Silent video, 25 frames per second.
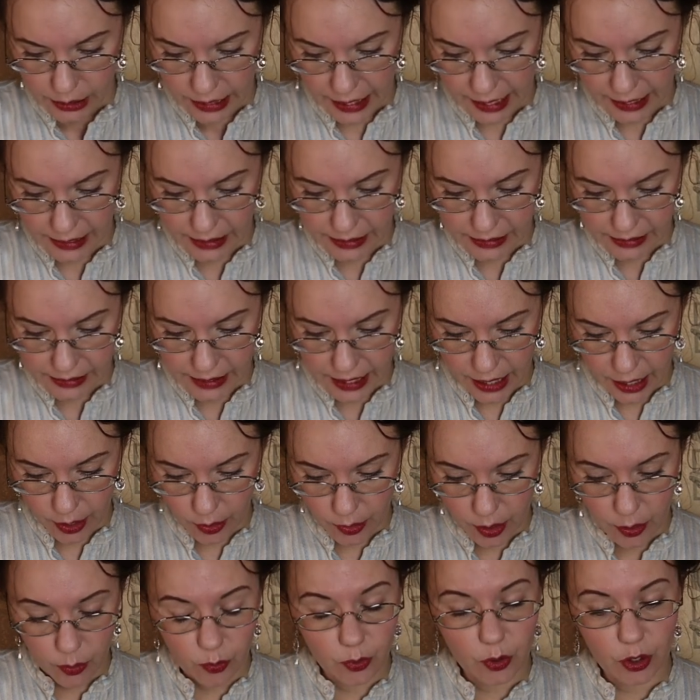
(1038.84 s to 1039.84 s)
and
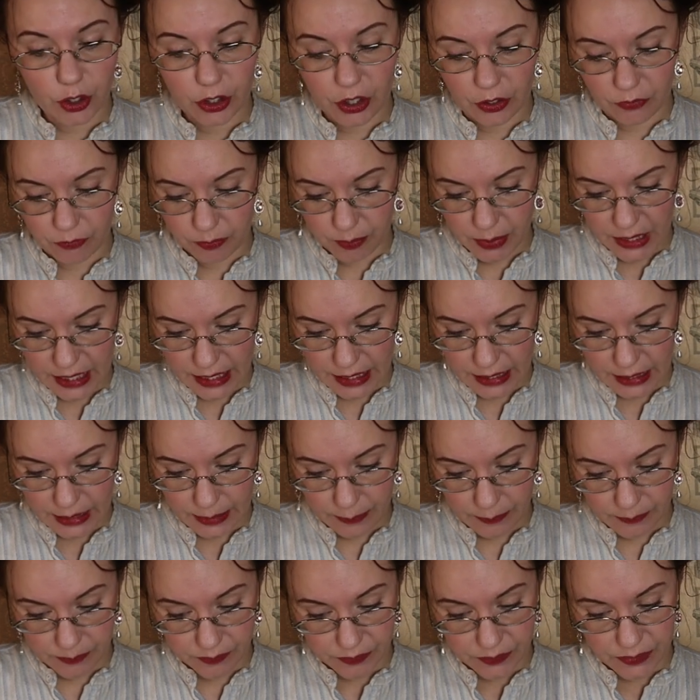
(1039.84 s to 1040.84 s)
there it would have
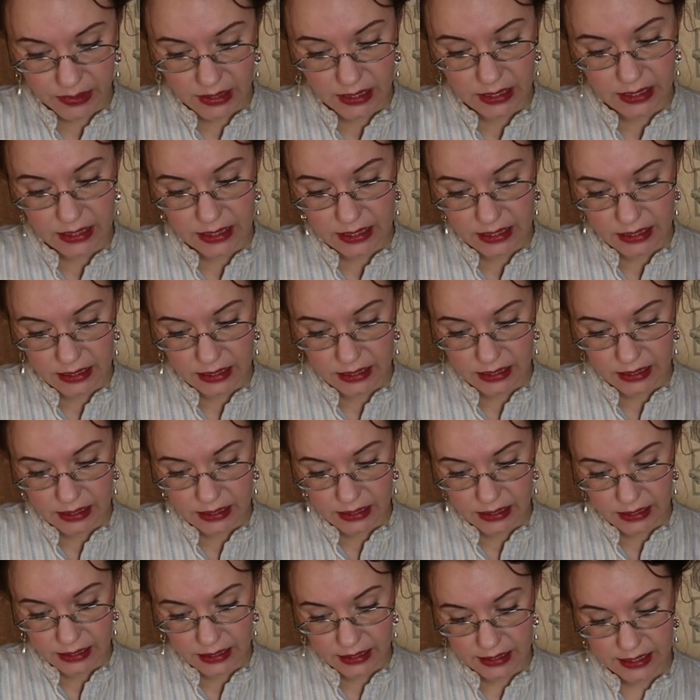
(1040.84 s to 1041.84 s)
been
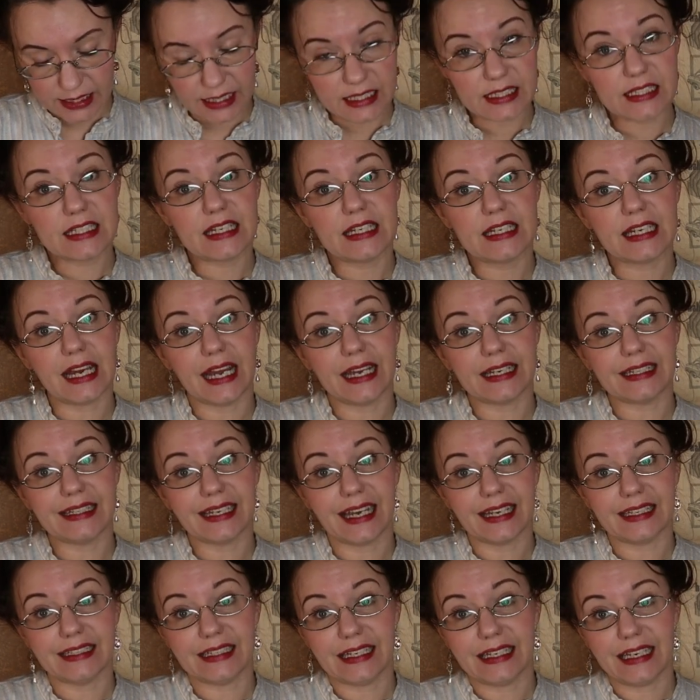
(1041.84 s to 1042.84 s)
sixty nine
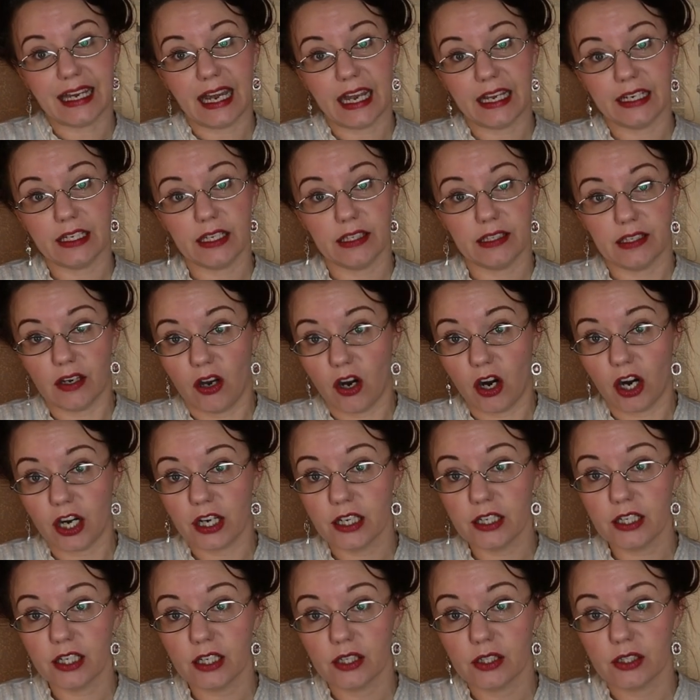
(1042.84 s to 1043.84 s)
ninety nine a
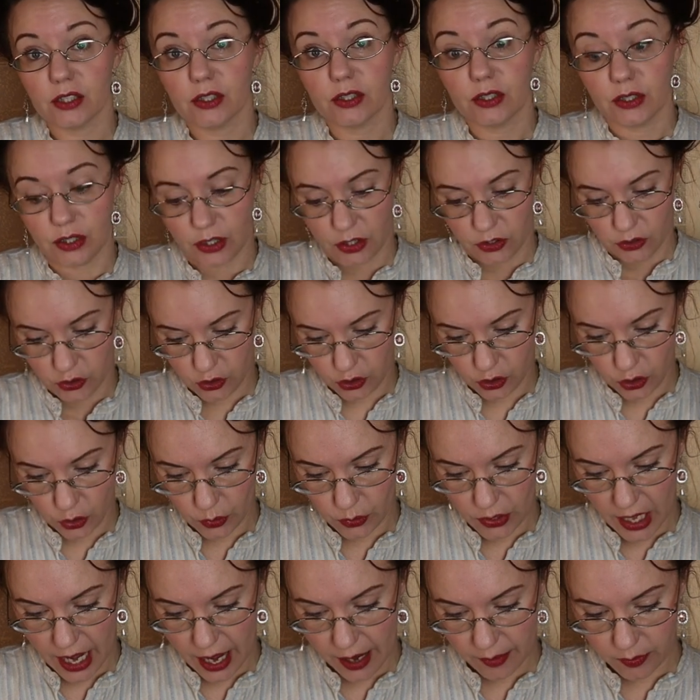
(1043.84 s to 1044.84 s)
yard.
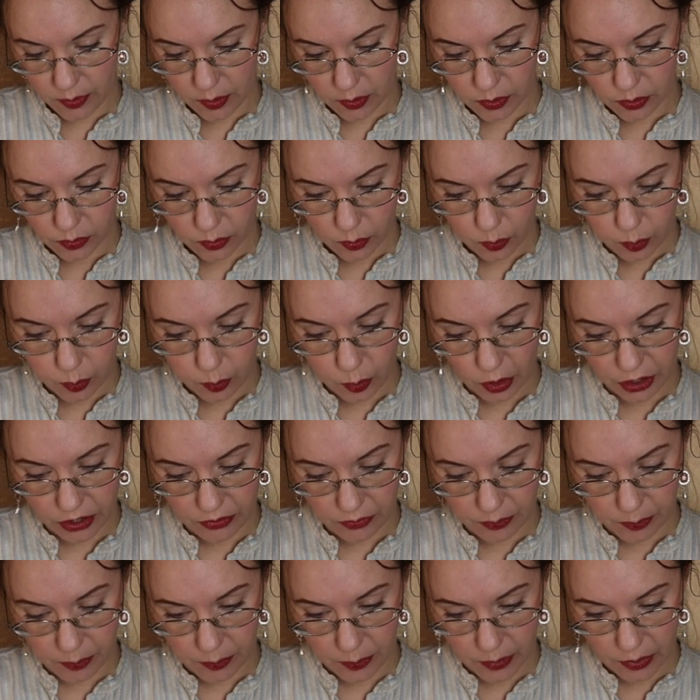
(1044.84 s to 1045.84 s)
So that would
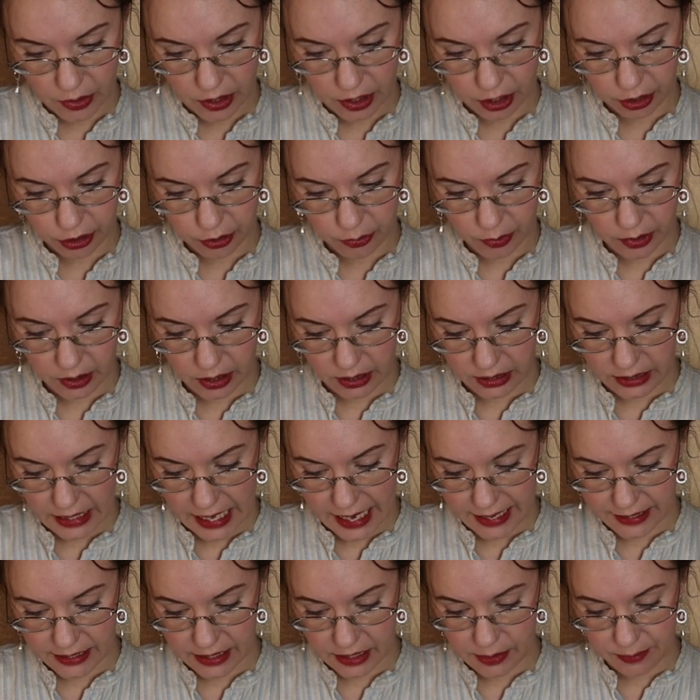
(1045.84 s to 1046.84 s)
have
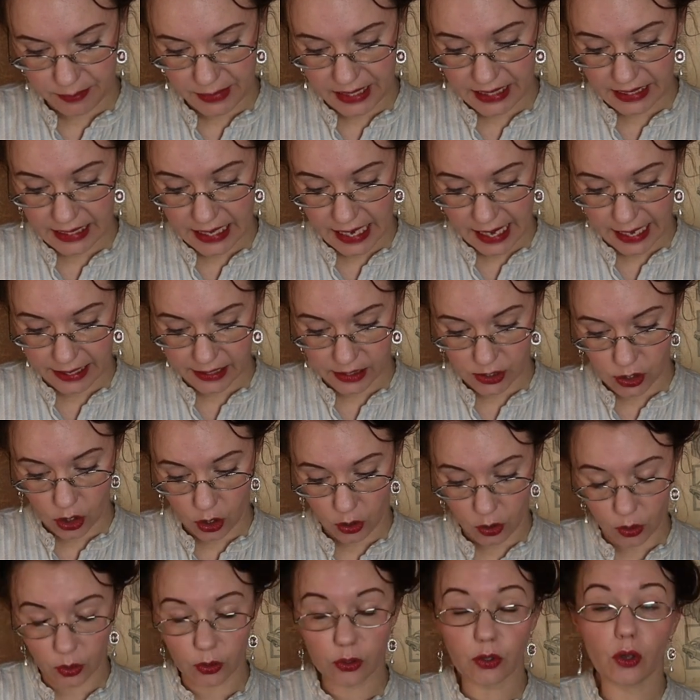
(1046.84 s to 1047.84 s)
landed me at a
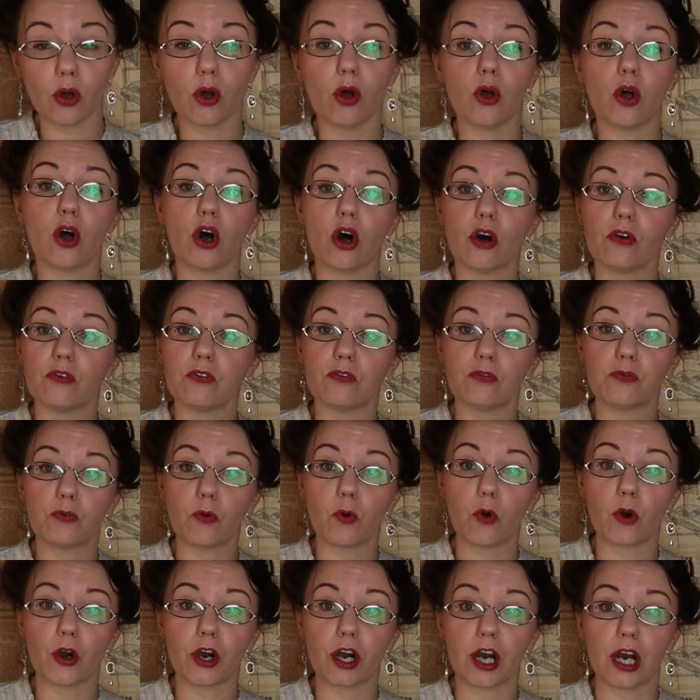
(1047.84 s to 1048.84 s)
total of
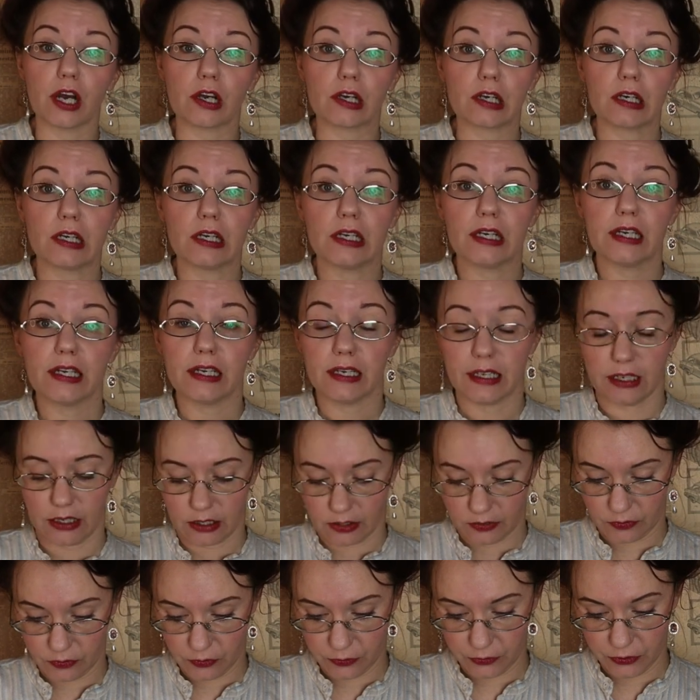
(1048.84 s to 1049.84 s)

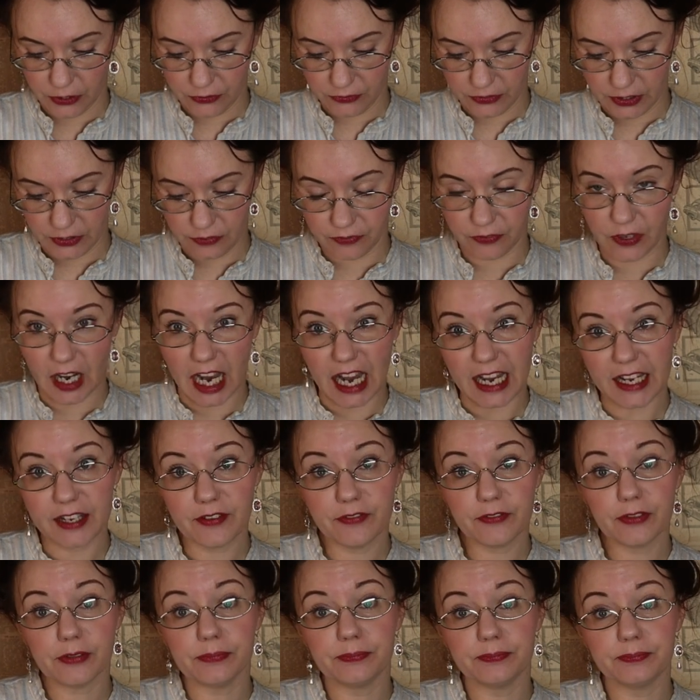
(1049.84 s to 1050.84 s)

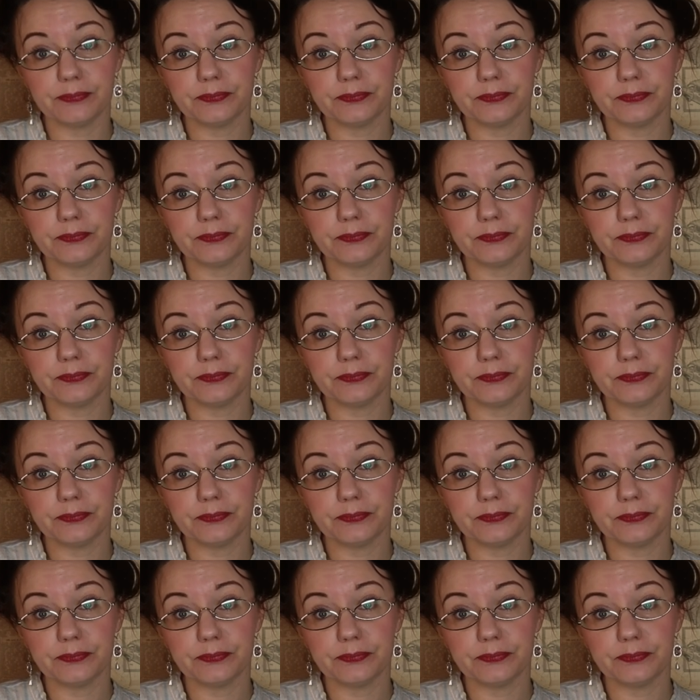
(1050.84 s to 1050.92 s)
455